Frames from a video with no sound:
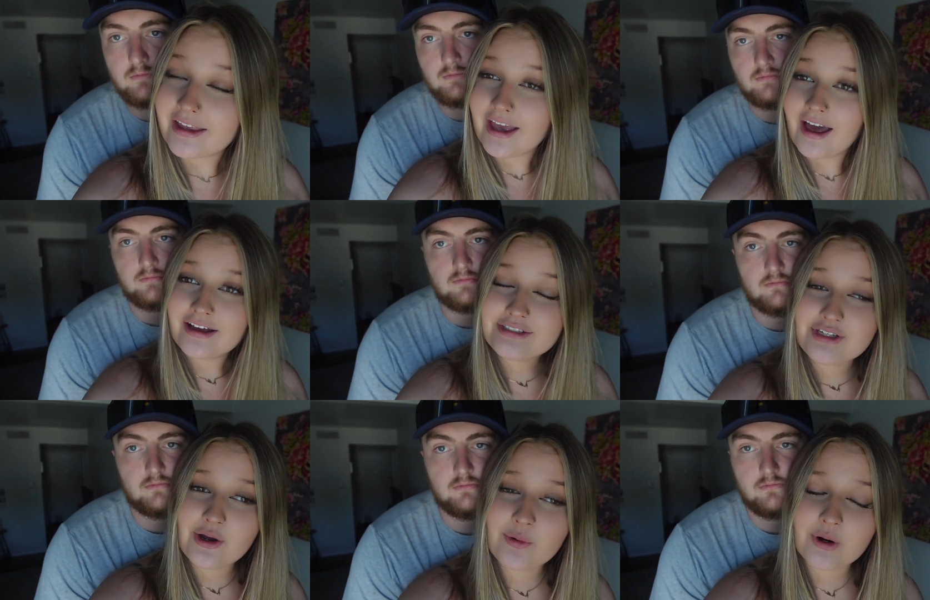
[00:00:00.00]
Speaker 1: yeah.
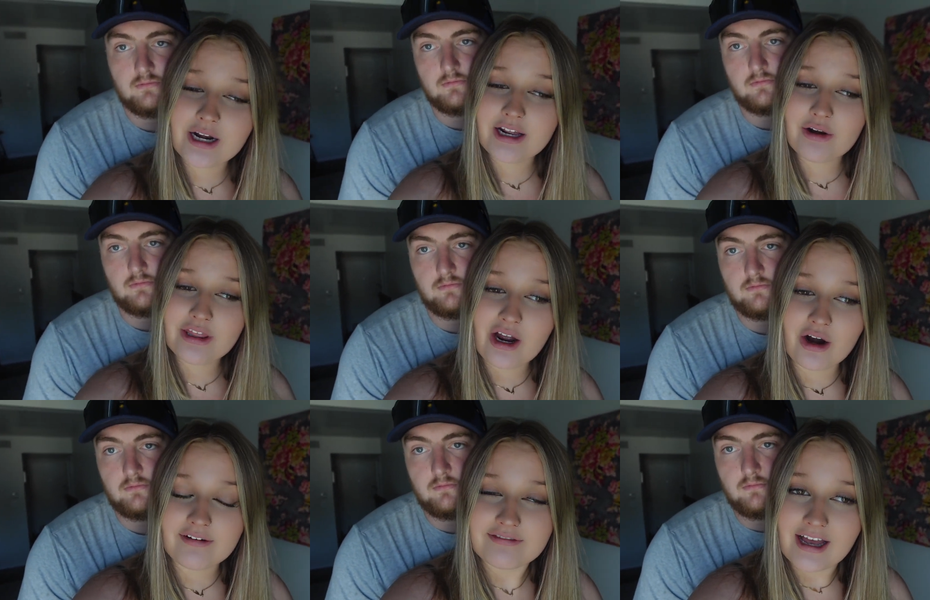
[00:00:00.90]
So we're gonna go to the
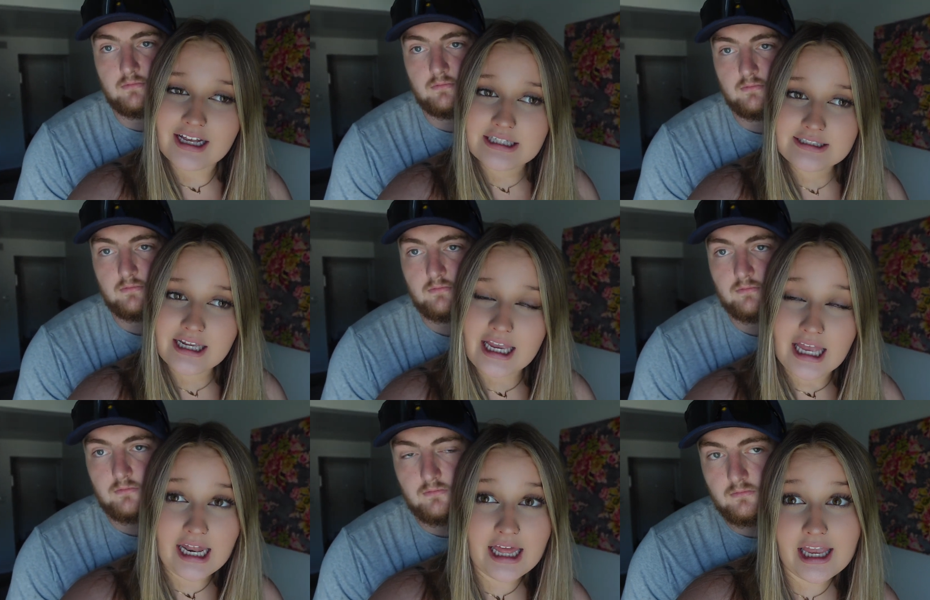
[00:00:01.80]
Art Fest
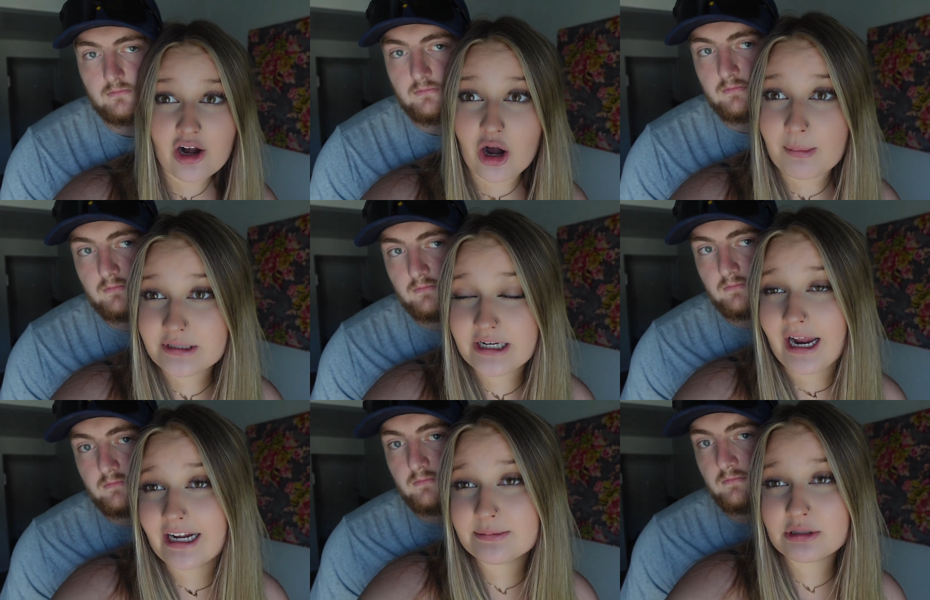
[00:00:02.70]
in Ann Arbor
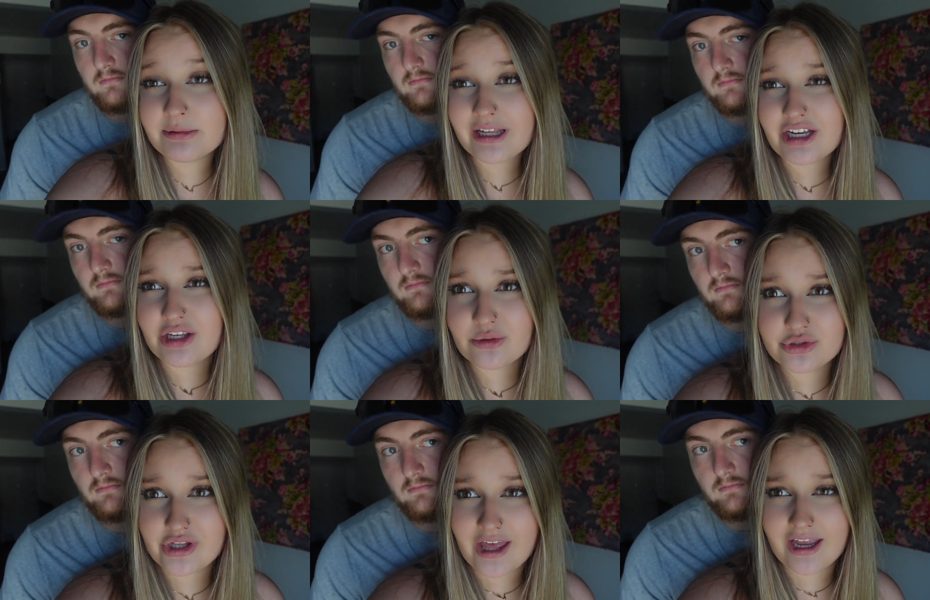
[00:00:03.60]
today. It's supposed to be like a huge
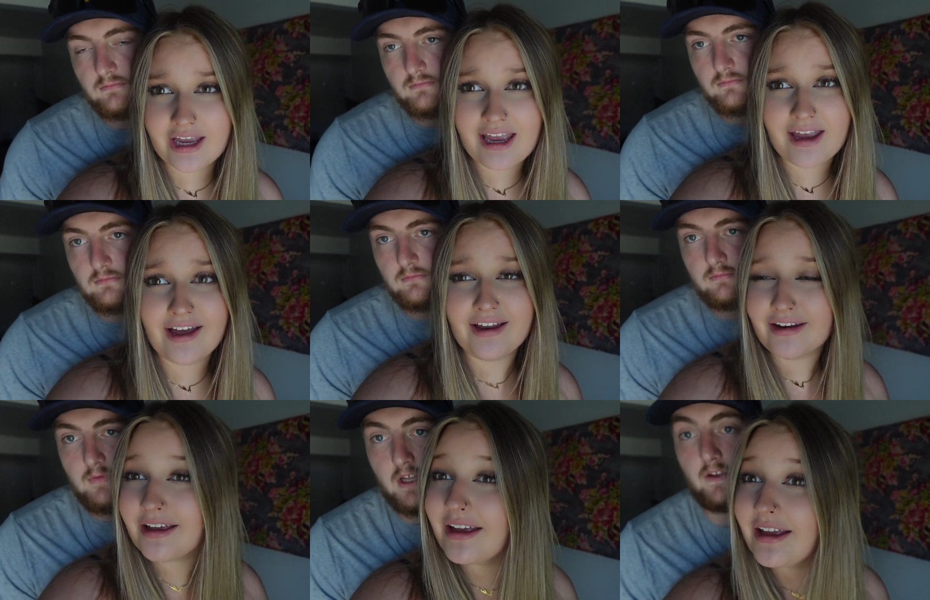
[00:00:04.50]
thing and-
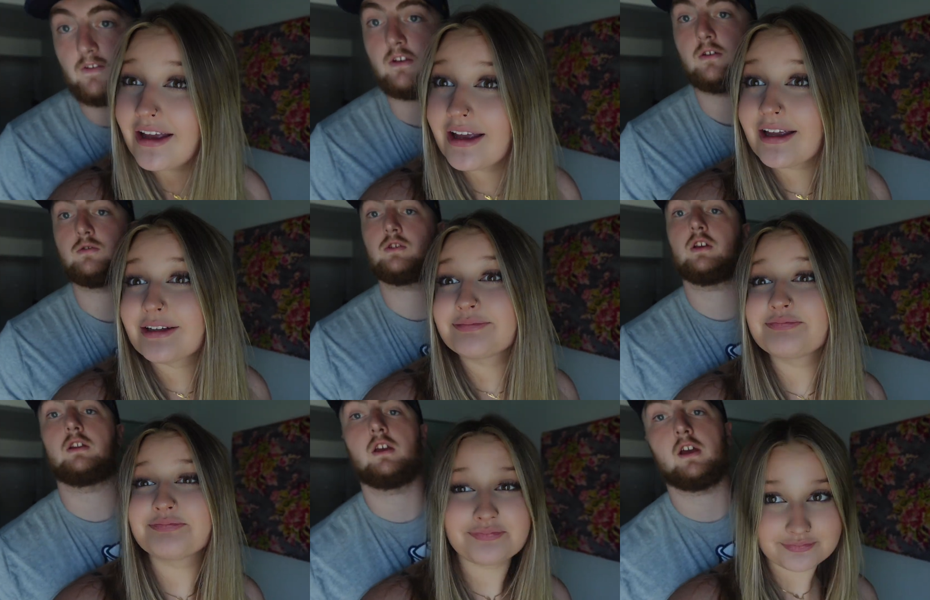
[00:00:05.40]
Speaker 2: It is a huge
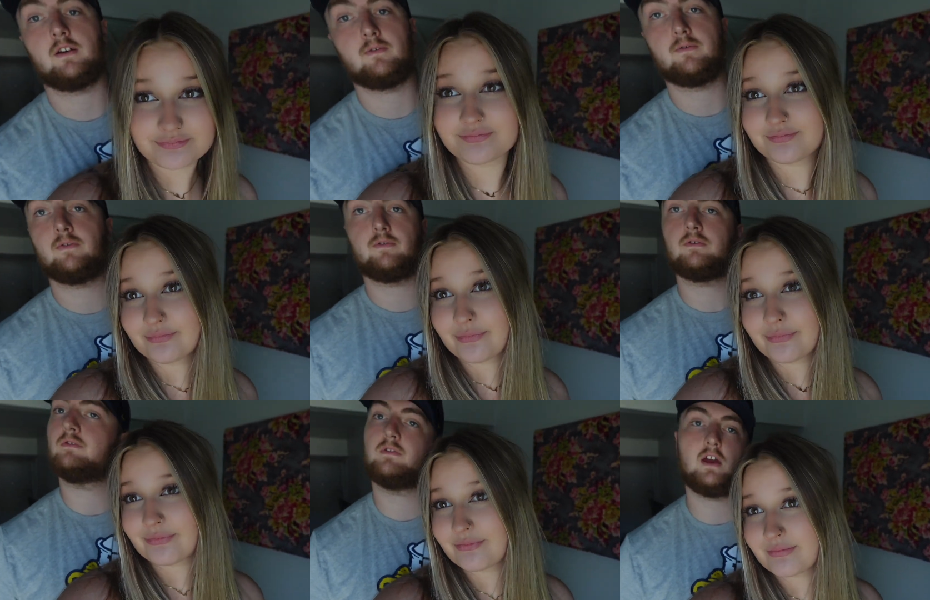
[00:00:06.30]
thing. They have
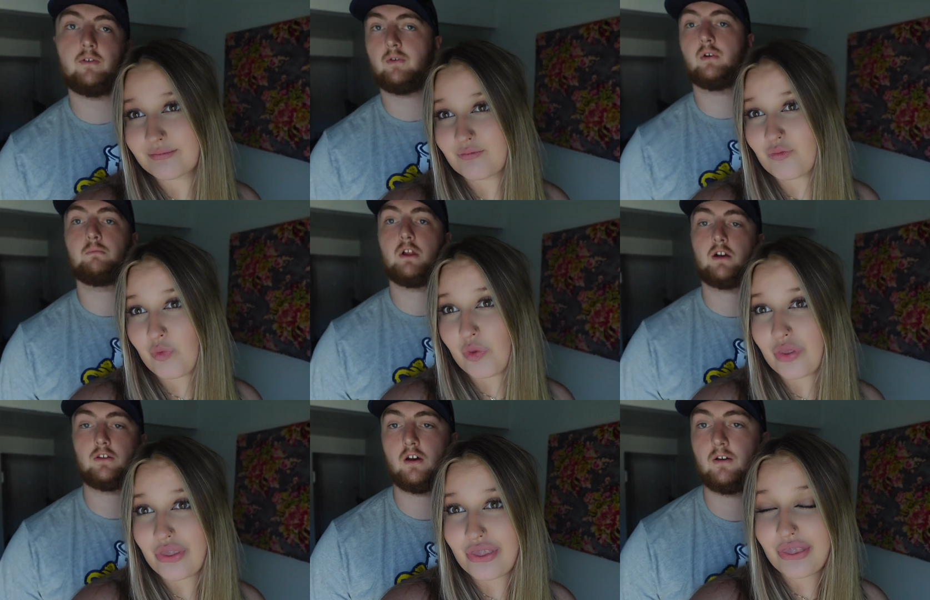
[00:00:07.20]
everywhere
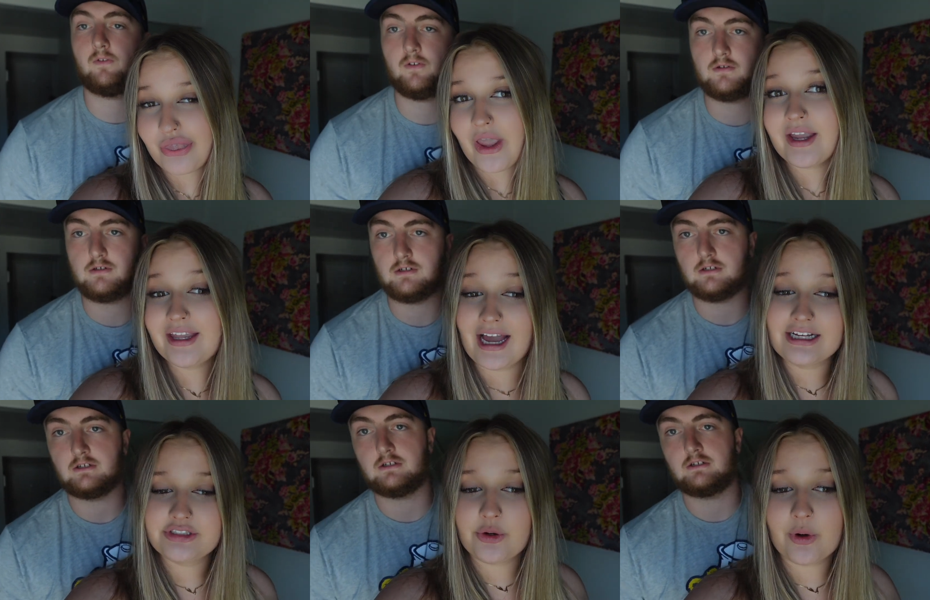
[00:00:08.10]
blocked off.
Speaker 1: Yeah,
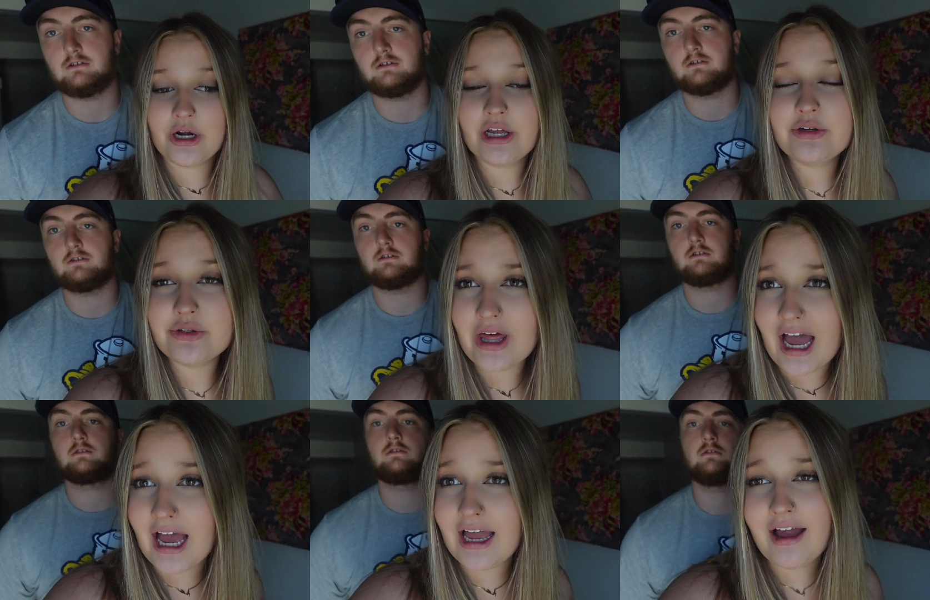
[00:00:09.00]
so we're gonna go do
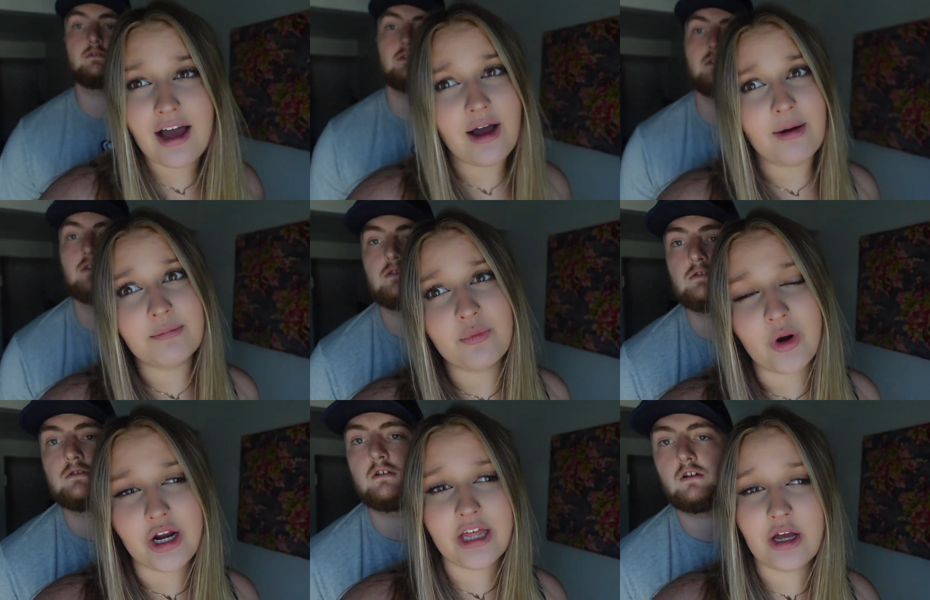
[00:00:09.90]
that. Um,
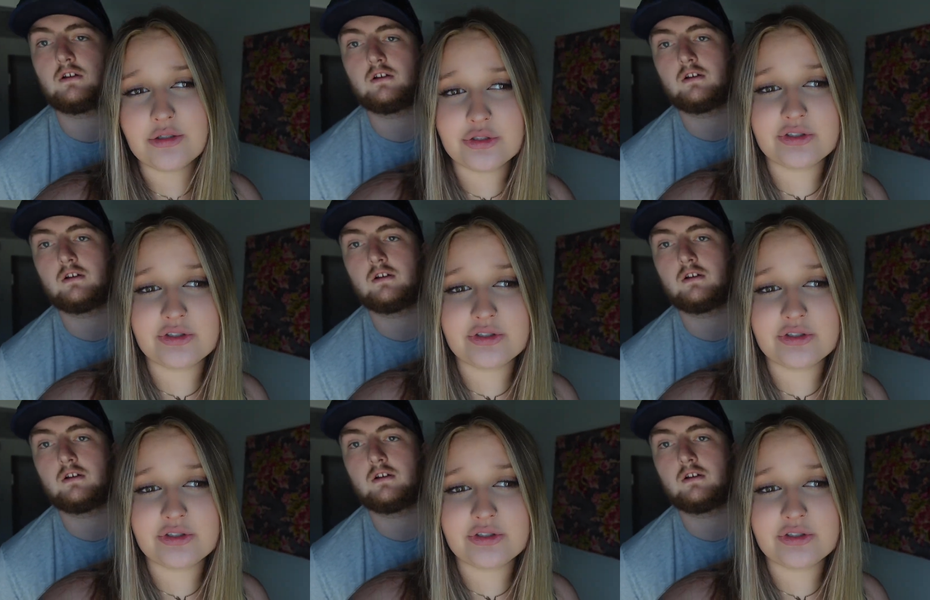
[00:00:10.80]
we're gonna go do